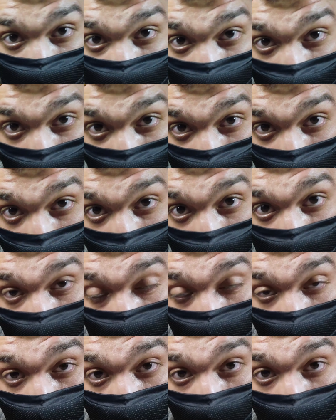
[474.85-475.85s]
I say thanks
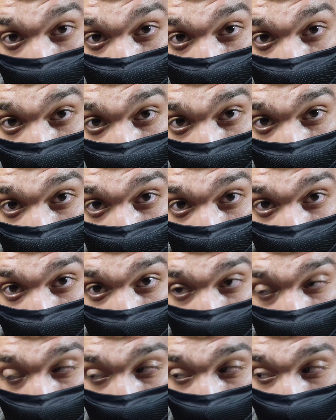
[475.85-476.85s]
for watching?
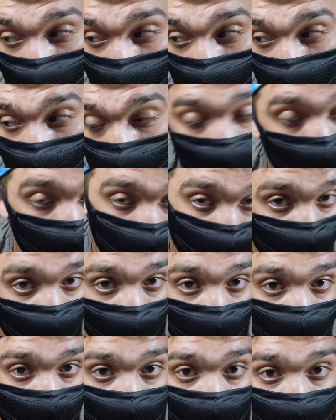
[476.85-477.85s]
Oh, if
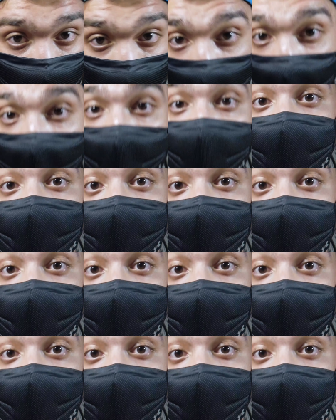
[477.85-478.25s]
I didn't,